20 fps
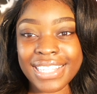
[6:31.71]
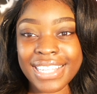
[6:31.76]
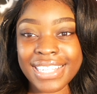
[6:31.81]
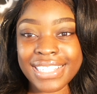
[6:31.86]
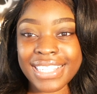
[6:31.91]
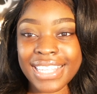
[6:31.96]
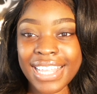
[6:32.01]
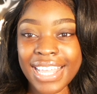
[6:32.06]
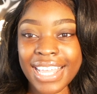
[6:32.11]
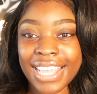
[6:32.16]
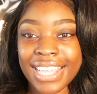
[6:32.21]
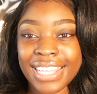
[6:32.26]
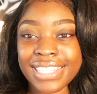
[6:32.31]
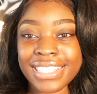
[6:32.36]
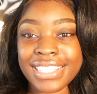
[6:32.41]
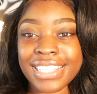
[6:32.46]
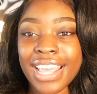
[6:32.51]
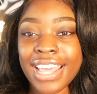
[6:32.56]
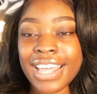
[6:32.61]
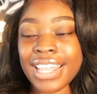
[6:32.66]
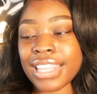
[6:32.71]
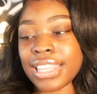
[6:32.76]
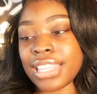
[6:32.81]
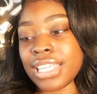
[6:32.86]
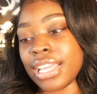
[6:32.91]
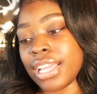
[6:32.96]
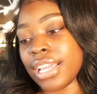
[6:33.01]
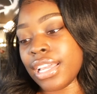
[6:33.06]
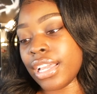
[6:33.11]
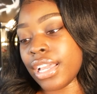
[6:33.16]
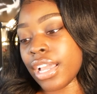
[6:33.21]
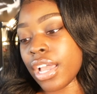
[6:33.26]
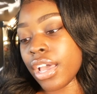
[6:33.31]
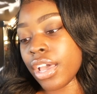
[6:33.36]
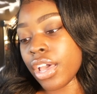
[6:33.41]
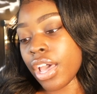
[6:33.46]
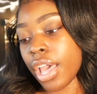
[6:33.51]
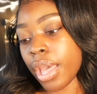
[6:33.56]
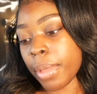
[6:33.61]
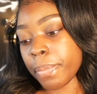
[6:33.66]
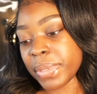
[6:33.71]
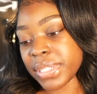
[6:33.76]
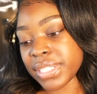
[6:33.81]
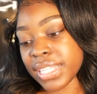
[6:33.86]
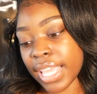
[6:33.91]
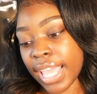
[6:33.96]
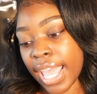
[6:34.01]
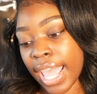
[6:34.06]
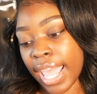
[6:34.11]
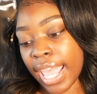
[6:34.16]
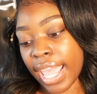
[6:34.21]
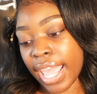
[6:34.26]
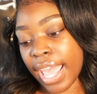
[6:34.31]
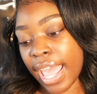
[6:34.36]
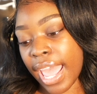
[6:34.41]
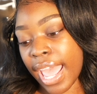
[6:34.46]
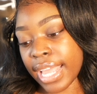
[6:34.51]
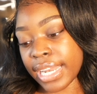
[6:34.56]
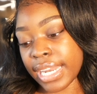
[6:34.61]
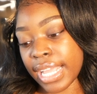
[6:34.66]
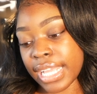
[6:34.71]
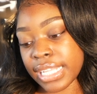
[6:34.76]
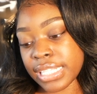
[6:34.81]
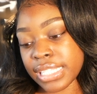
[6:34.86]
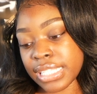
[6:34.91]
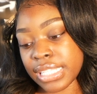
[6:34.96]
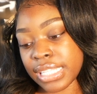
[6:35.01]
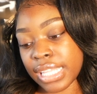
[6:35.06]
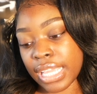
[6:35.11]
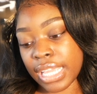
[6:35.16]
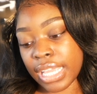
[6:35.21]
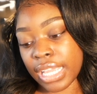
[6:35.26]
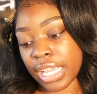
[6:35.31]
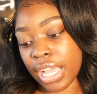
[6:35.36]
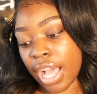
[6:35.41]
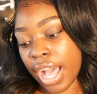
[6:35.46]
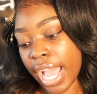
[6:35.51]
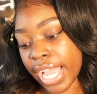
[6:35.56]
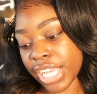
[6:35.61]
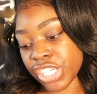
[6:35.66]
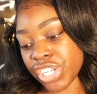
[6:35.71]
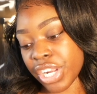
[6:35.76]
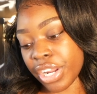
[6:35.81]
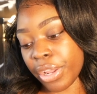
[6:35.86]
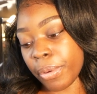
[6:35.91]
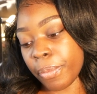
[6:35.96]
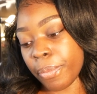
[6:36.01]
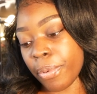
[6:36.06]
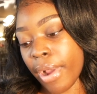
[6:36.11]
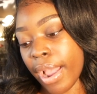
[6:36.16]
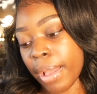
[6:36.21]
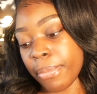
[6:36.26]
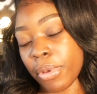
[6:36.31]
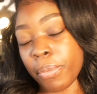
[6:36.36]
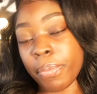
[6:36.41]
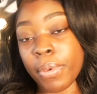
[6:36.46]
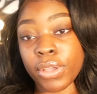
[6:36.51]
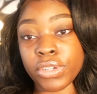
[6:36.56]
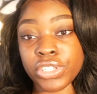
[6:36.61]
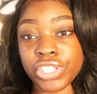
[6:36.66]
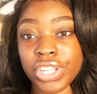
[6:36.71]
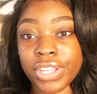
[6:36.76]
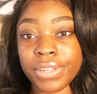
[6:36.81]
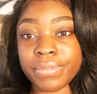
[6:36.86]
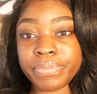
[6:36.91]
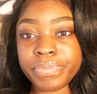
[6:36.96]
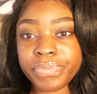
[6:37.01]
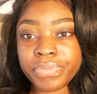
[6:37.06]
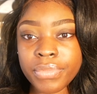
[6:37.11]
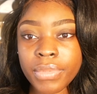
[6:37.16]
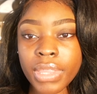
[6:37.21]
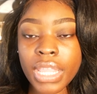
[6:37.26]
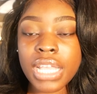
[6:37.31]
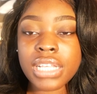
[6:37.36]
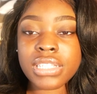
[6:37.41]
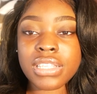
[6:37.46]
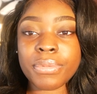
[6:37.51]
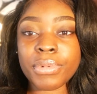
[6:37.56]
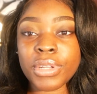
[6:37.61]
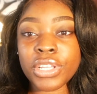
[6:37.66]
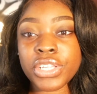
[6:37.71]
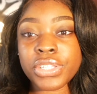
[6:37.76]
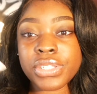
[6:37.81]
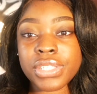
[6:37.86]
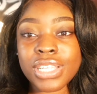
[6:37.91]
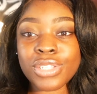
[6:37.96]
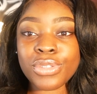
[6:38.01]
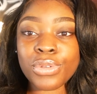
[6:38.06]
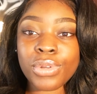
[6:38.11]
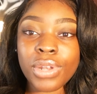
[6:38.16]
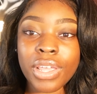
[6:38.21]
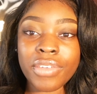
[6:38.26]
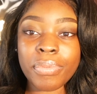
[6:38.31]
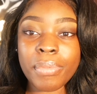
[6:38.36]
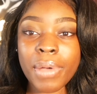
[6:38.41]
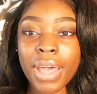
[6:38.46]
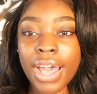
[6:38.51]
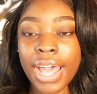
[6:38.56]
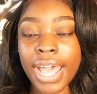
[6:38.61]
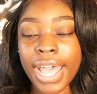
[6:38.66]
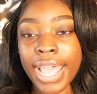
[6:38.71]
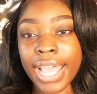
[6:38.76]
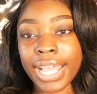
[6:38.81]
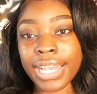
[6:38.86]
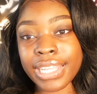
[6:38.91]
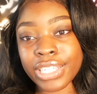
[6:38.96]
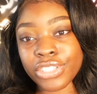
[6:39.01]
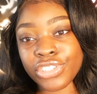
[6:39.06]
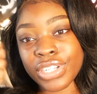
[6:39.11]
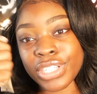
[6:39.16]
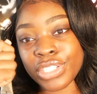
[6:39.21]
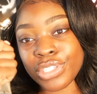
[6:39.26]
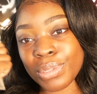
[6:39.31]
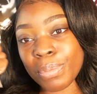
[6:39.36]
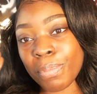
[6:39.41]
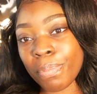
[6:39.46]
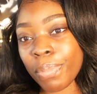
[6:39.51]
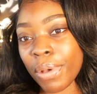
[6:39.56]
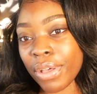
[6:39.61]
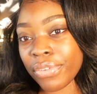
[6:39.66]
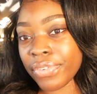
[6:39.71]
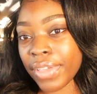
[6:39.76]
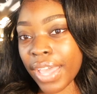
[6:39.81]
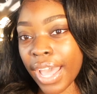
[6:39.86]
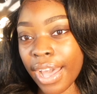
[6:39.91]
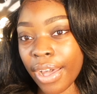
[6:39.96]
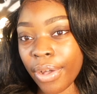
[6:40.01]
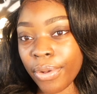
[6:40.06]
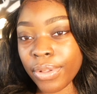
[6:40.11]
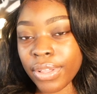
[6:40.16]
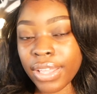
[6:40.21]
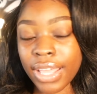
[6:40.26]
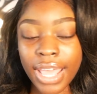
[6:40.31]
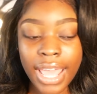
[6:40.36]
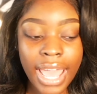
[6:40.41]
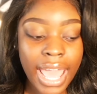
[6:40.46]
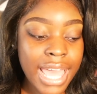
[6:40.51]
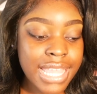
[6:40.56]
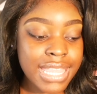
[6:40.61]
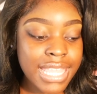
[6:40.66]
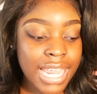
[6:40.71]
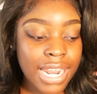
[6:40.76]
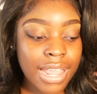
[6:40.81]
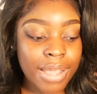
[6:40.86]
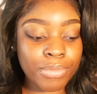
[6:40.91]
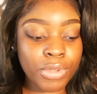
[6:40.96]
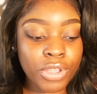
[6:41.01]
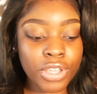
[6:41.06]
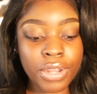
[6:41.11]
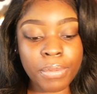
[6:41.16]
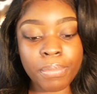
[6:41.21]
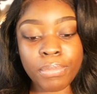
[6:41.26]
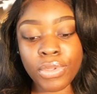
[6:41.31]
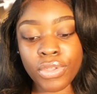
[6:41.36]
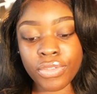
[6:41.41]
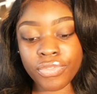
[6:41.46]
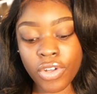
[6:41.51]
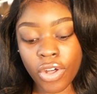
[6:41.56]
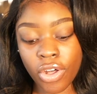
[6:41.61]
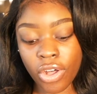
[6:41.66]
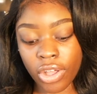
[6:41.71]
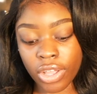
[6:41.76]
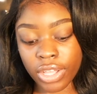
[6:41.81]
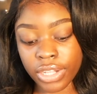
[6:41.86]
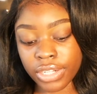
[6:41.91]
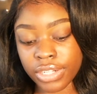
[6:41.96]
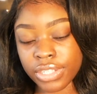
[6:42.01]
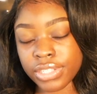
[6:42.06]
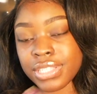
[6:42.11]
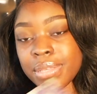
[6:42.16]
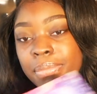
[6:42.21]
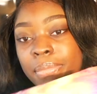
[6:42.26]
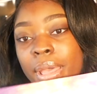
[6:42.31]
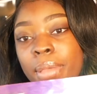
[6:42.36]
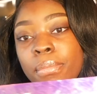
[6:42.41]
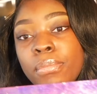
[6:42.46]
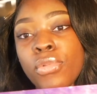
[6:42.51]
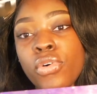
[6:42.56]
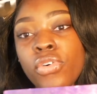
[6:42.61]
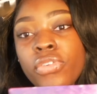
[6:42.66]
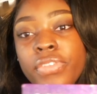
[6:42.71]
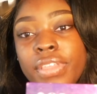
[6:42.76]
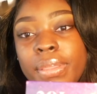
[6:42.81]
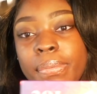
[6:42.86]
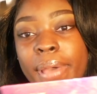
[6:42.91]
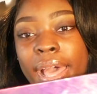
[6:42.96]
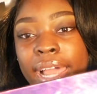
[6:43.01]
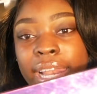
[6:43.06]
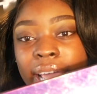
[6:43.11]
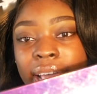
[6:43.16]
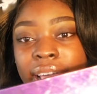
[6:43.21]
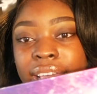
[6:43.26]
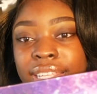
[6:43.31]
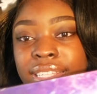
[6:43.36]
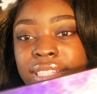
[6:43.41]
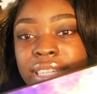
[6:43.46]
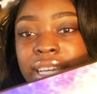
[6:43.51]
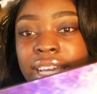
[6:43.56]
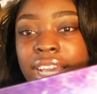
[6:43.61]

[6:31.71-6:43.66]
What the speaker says: This is the Urban Decay and it's the eyeshadow primer potion. So I'm going to use this all over my eye and literally just buff it out, and then I'm going to move on to my Morphe palette.